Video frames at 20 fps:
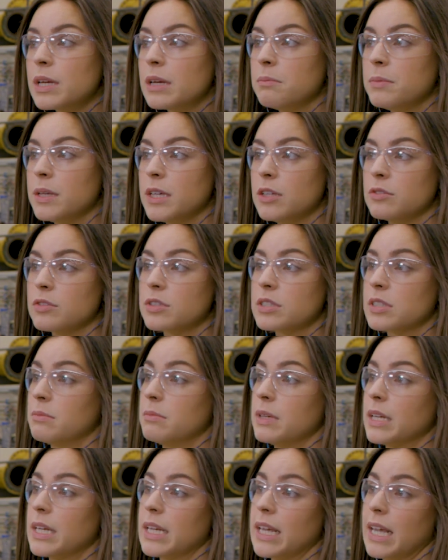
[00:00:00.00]
can be used to
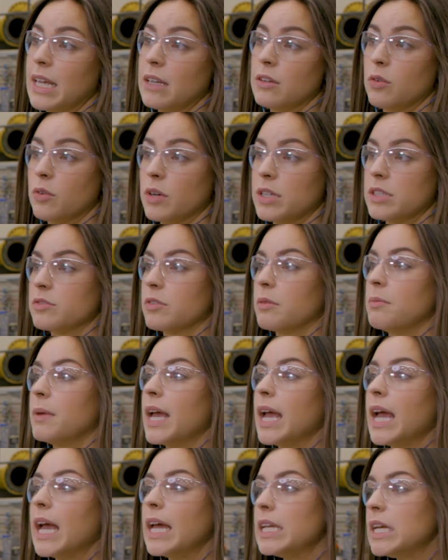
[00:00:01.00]
mitigate noise from
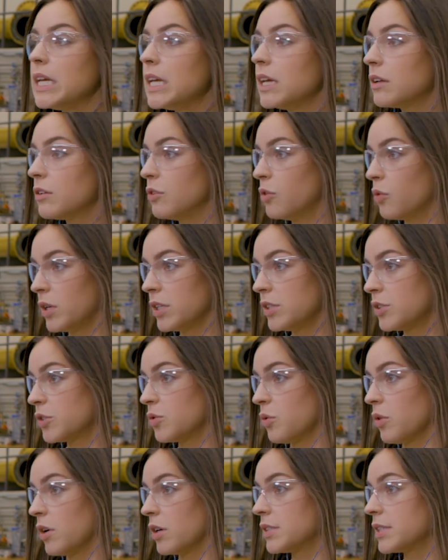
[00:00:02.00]
any noise
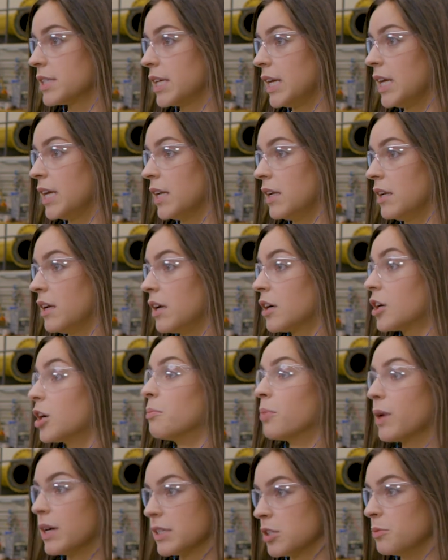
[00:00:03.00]
source in
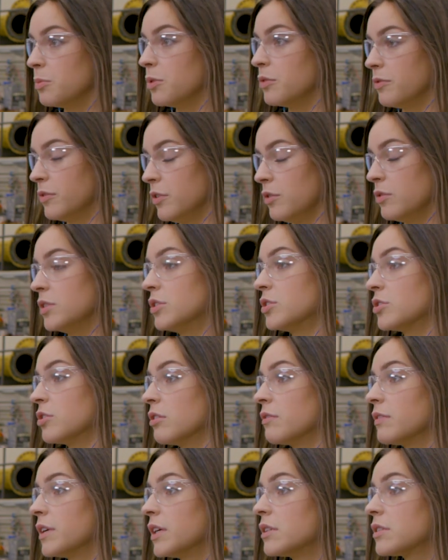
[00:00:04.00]
compressible fluid
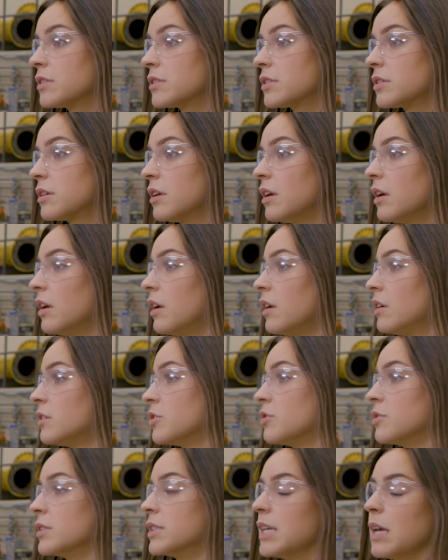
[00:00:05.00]
service.
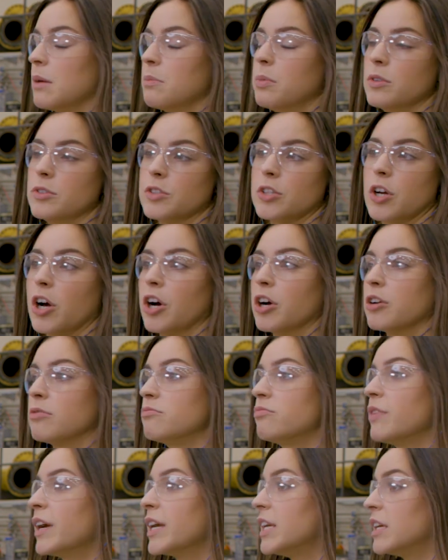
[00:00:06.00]
So examples are
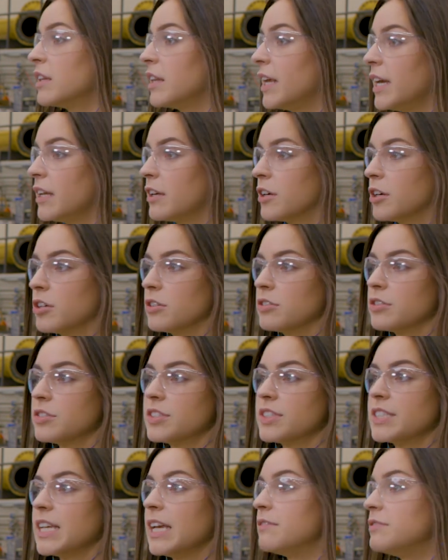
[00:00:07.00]
regulators,
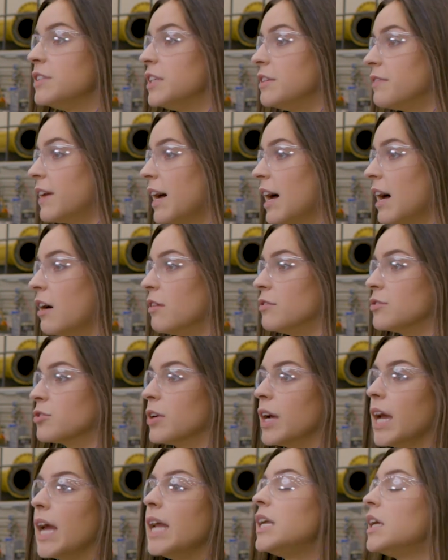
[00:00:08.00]
safety valves,
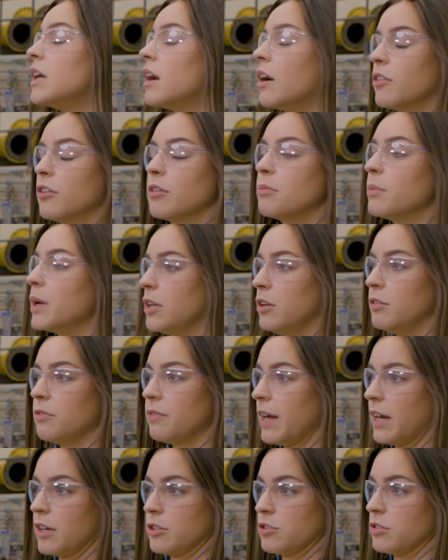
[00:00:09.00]
or any other
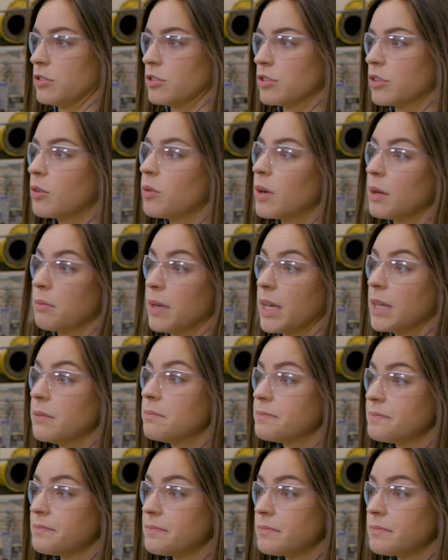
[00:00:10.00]
manufacturer's equipment.